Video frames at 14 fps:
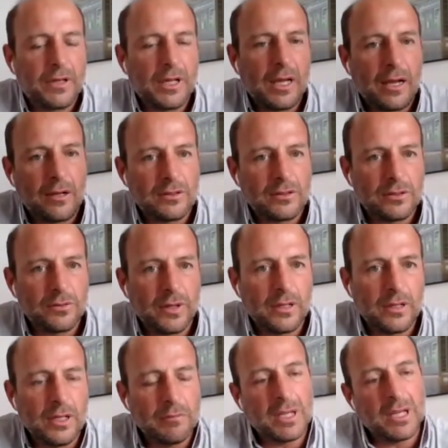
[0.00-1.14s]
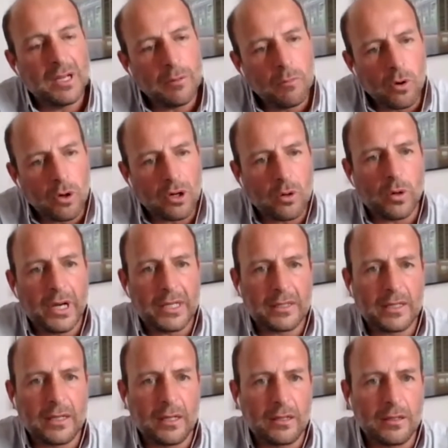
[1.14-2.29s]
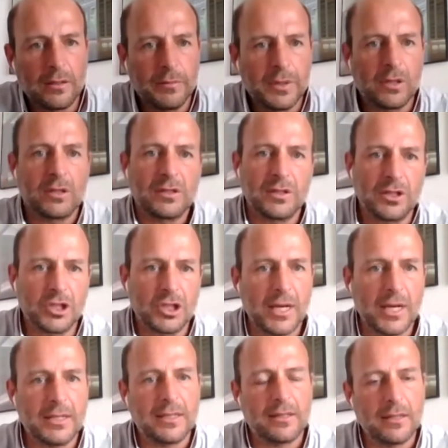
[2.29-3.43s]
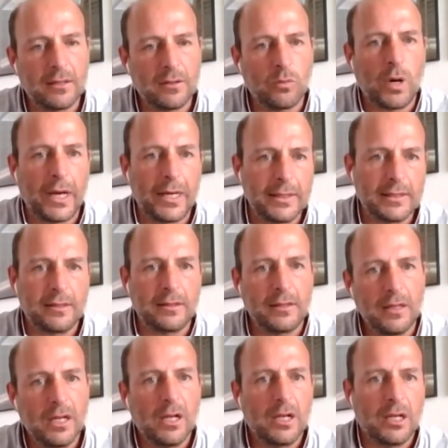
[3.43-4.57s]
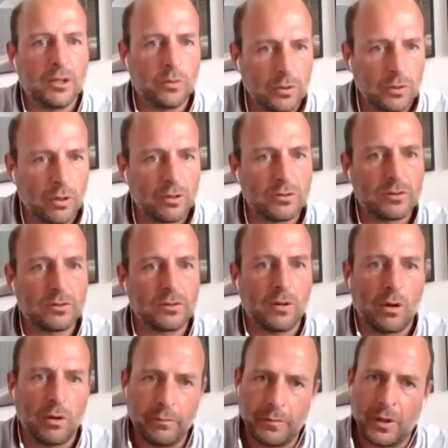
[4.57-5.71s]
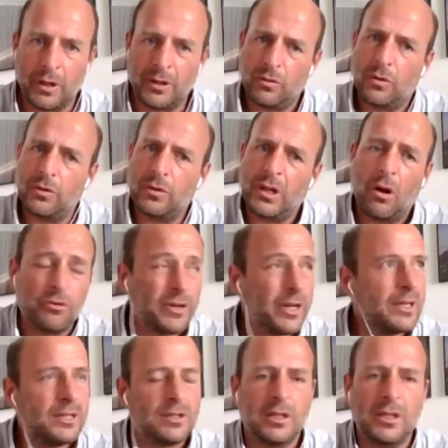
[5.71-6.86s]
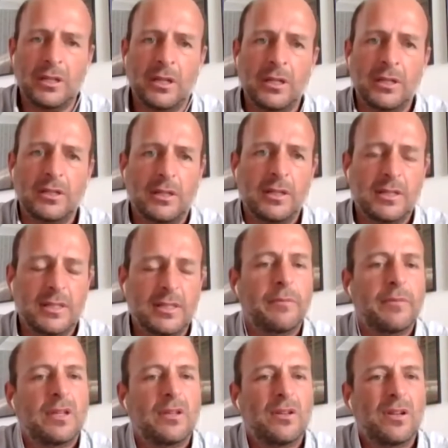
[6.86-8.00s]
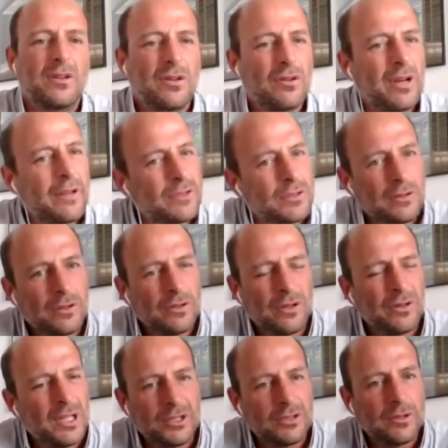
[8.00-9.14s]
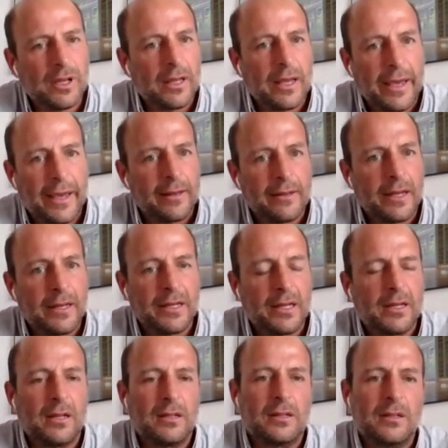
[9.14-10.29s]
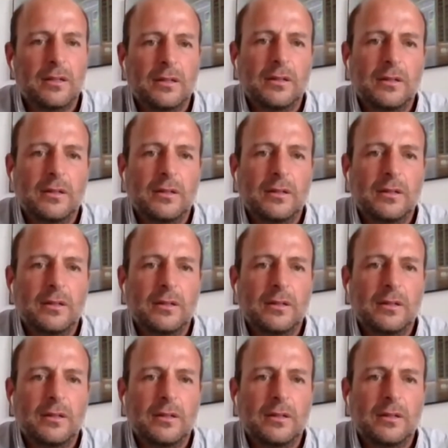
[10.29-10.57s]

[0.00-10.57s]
of the house as well, but in a more quiet color, because the shades and the lights and will also, well, already it's something, you don't need to add any color.